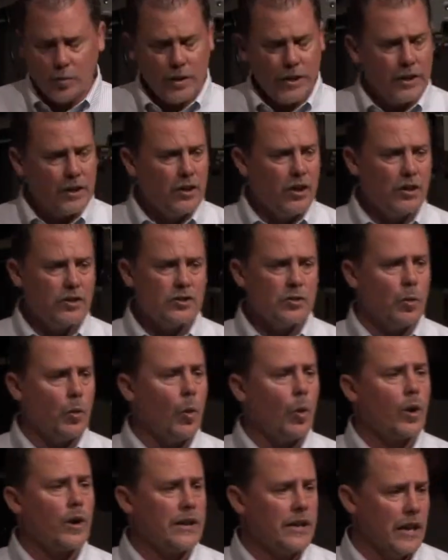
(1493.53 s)
we can also
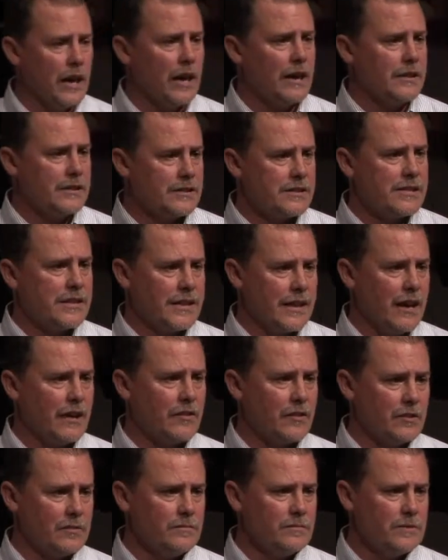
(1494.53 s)
organize
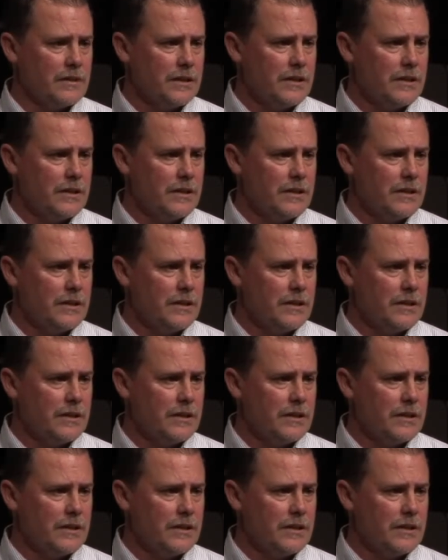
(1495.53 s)
together.